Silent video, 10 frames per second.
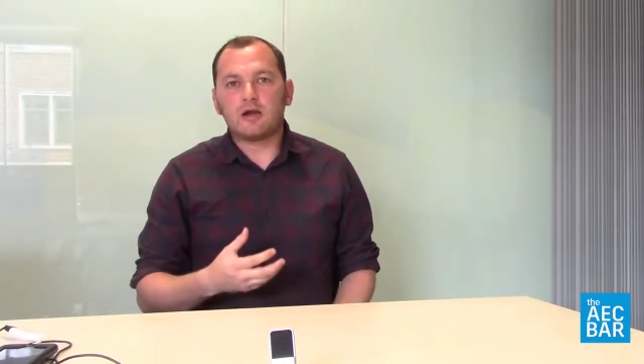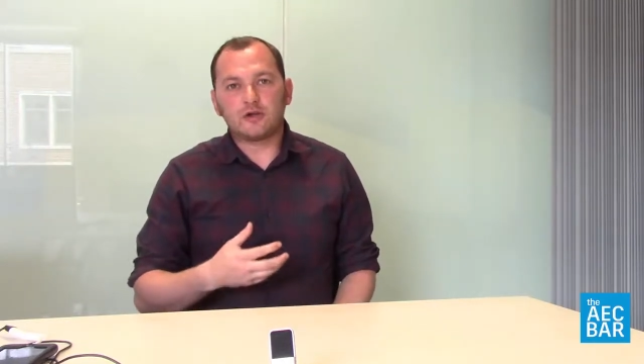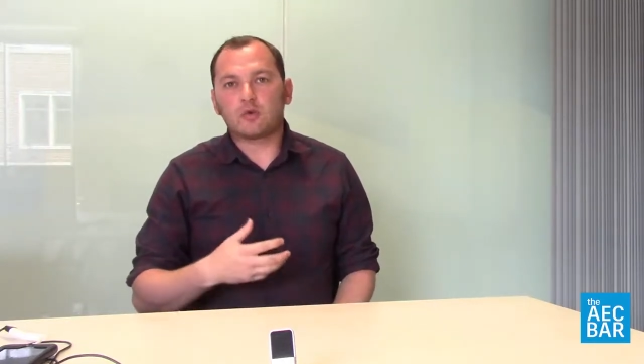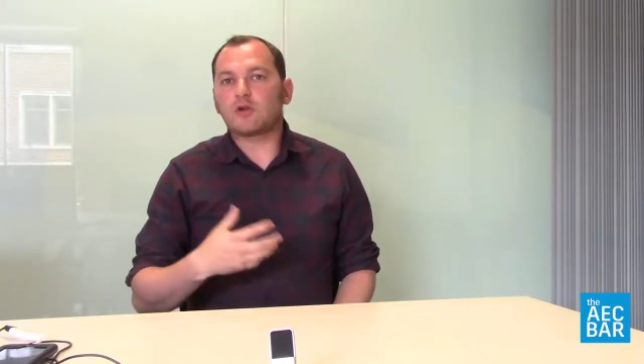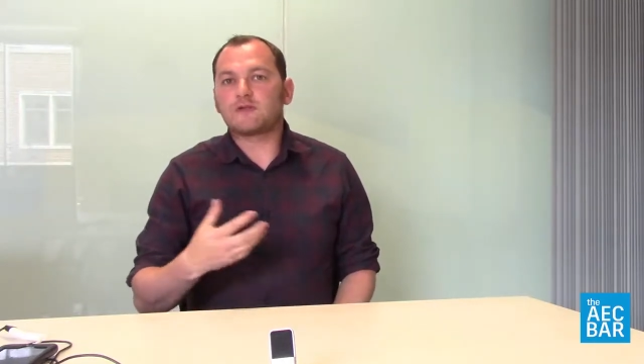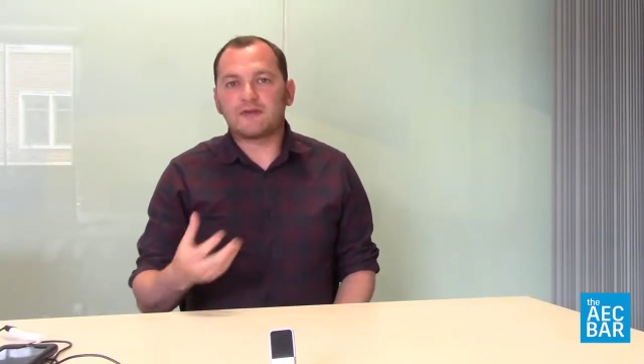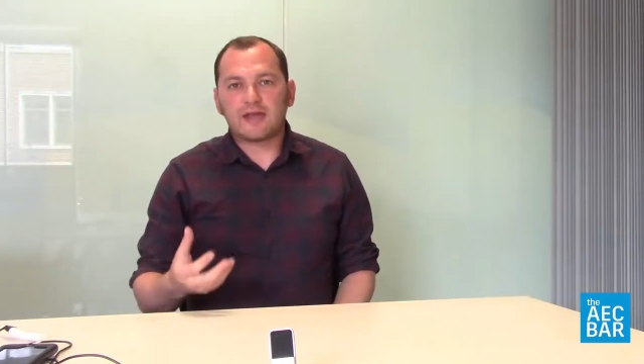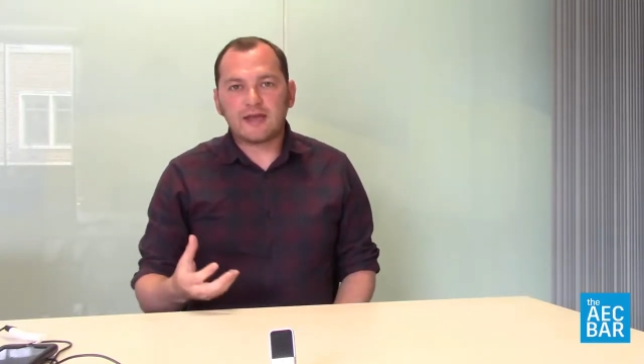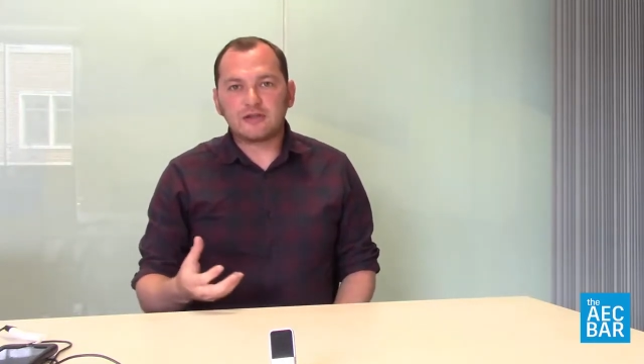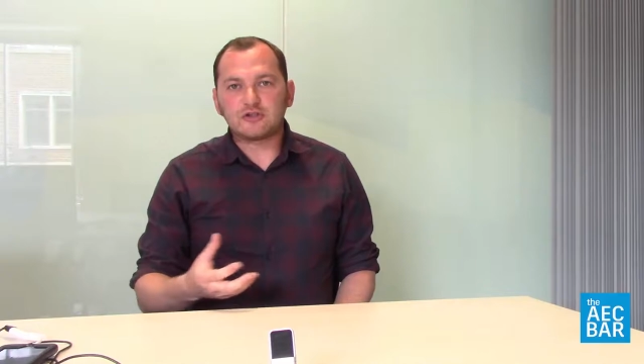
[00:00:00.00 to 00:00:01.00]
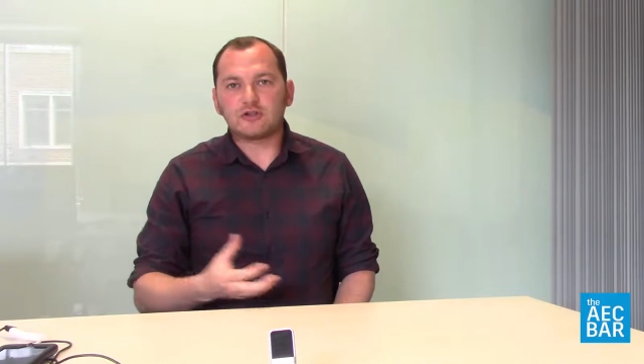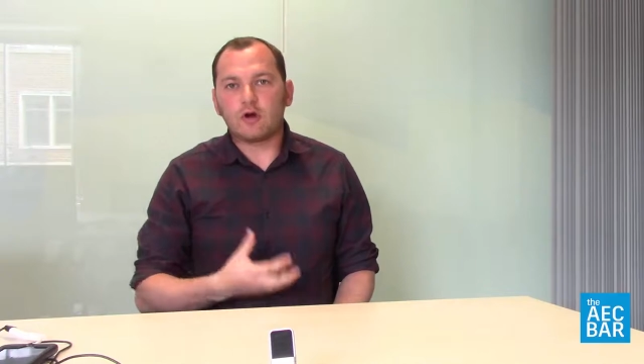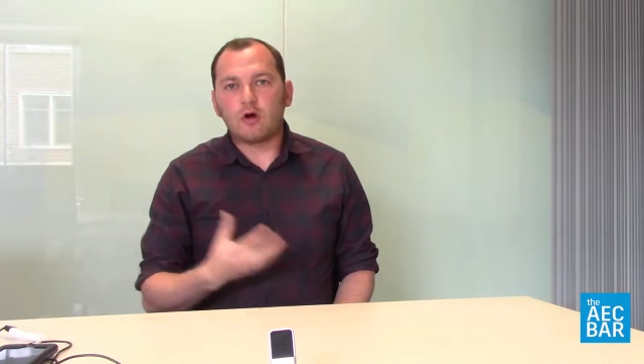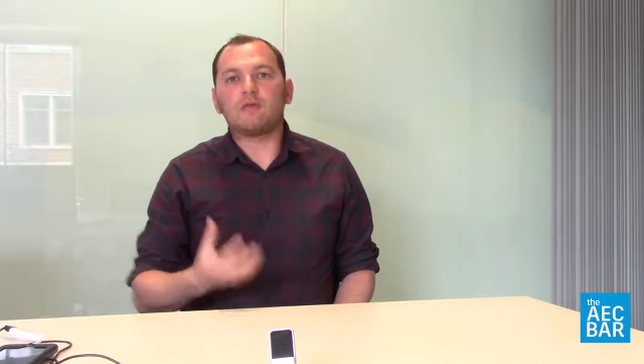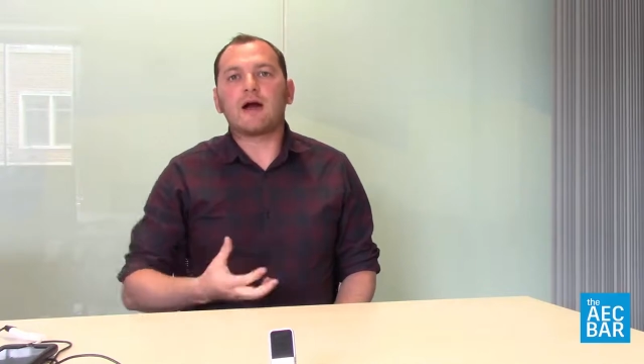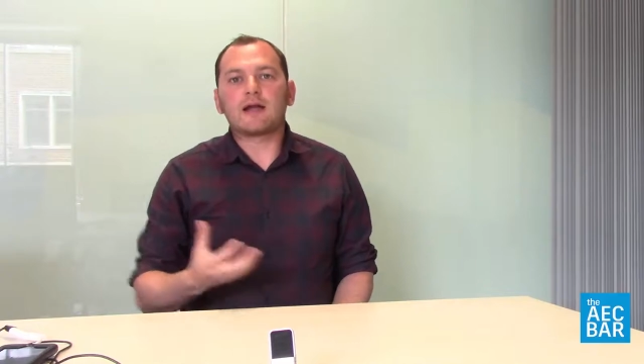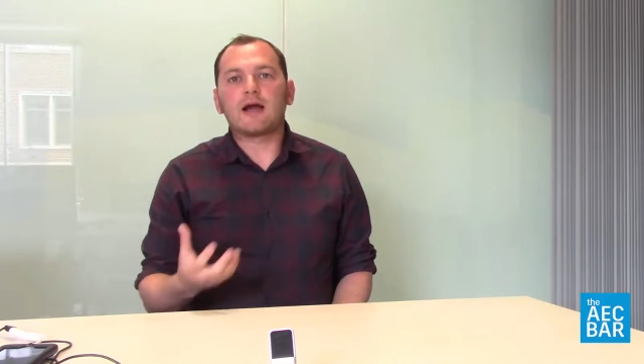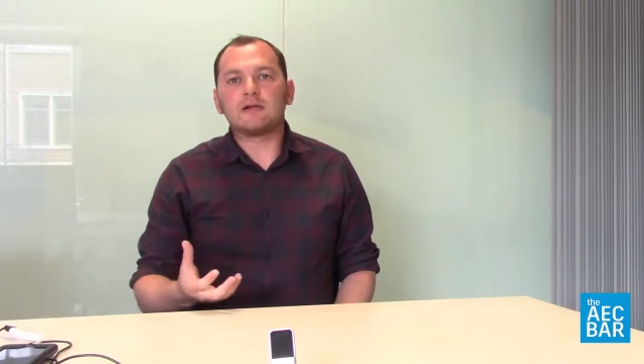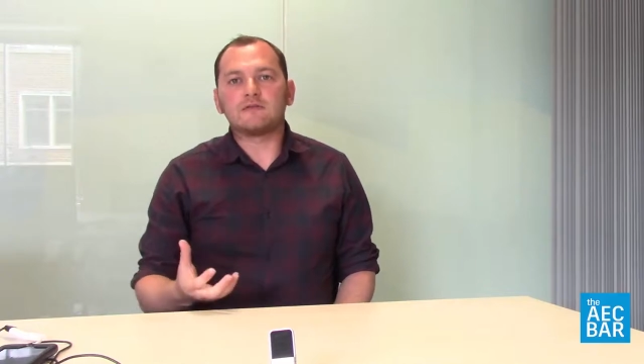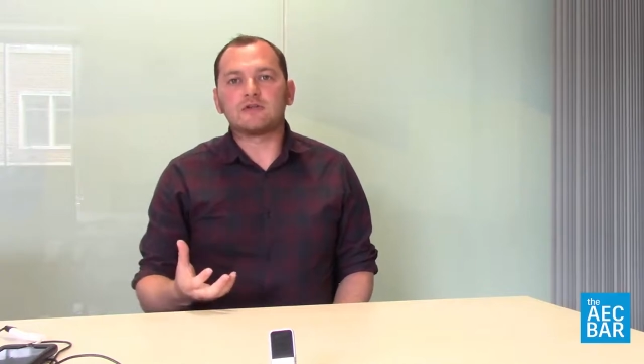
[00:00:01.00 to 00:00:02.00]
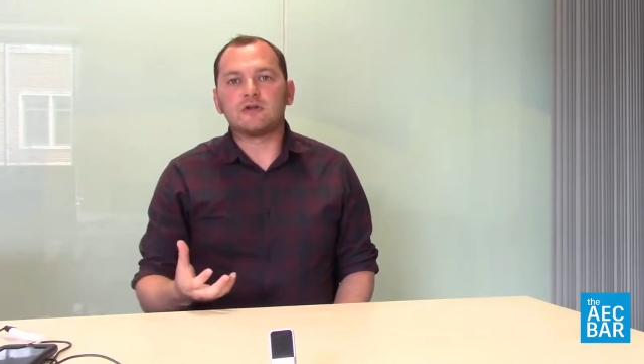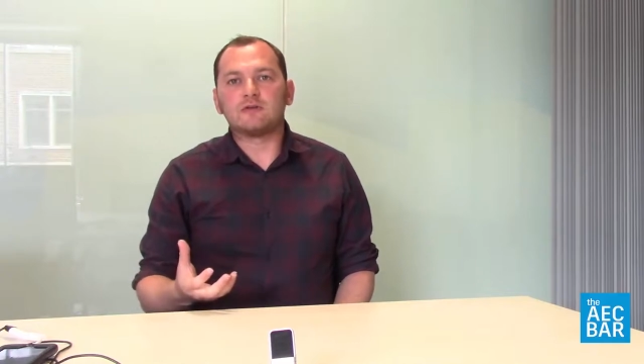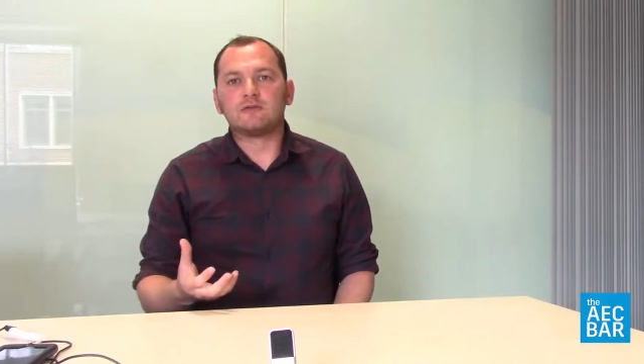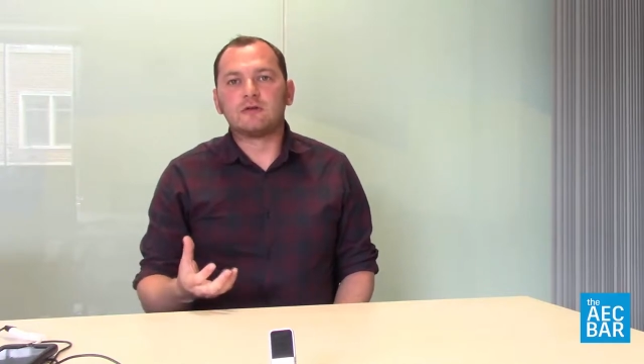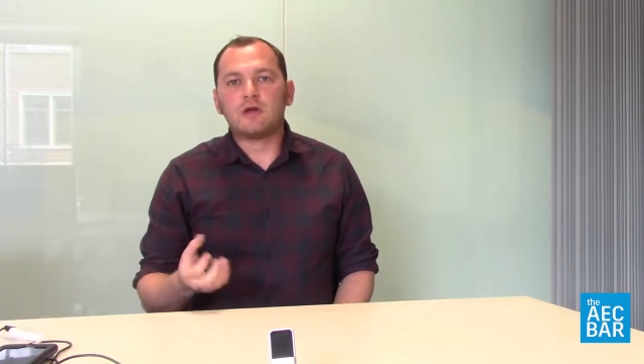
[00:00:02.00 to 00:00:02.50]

your quantification, all that kind of stuff.